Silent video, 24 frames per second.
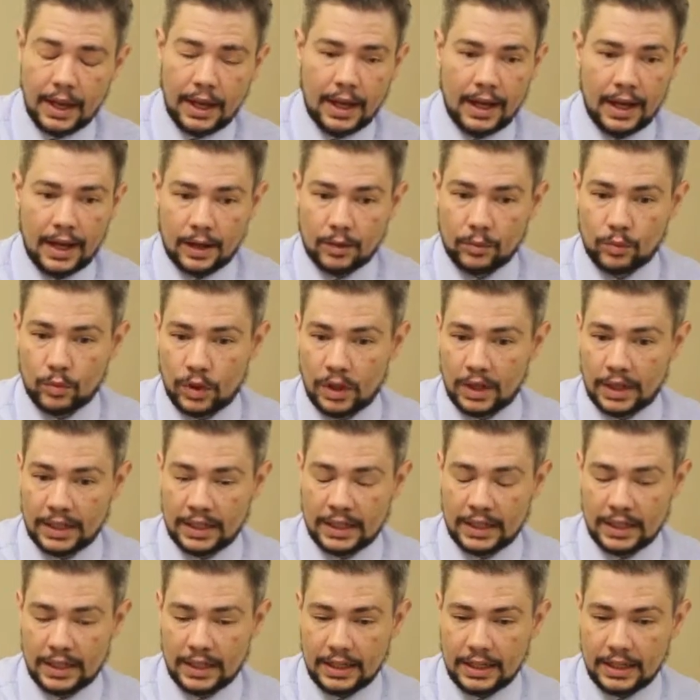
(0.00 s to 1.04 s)
And
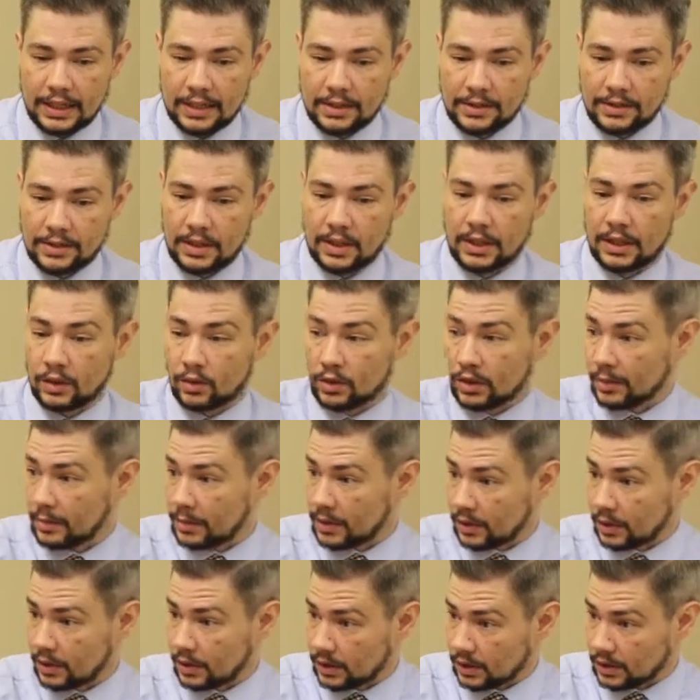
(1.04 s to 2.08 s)
one is in the
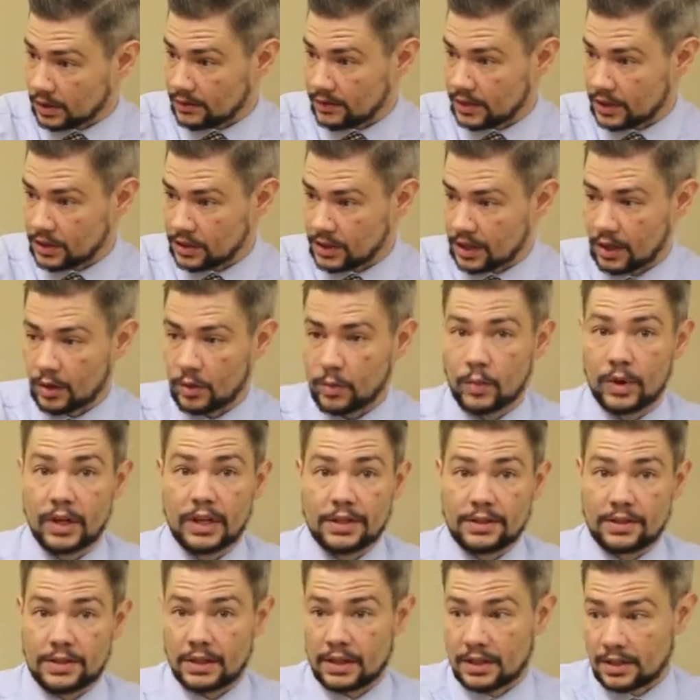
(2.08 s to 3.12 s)
criminal division and one
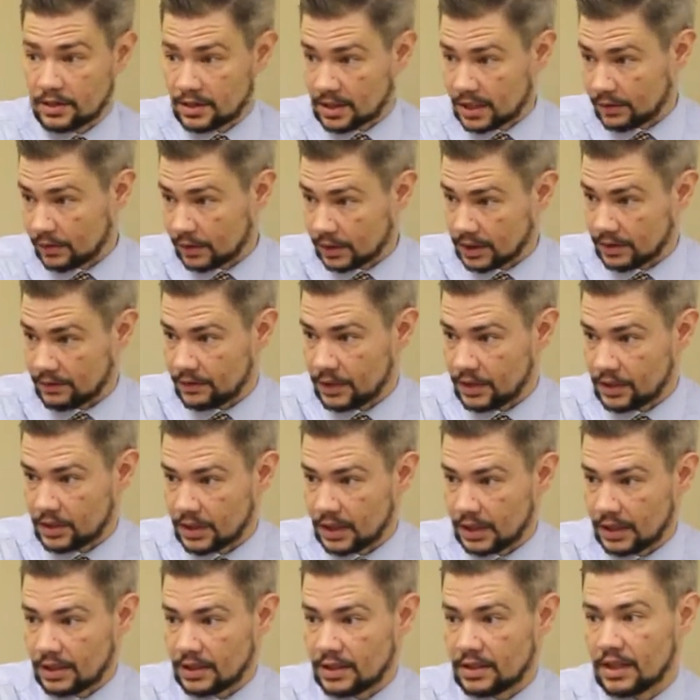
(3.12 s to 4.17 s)
is in the civil division.